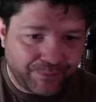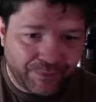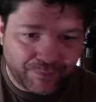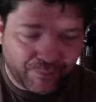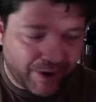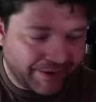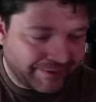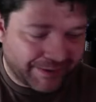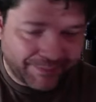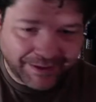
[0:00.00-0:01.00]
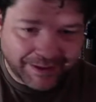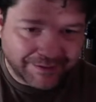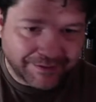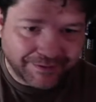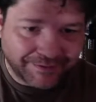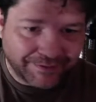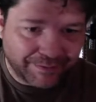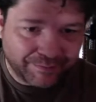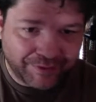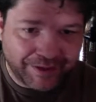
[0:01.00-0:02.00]
want something that's just
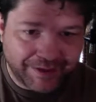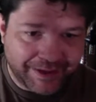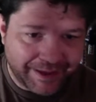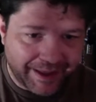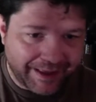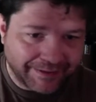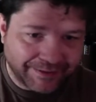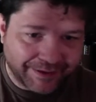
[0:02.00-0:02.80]
completely has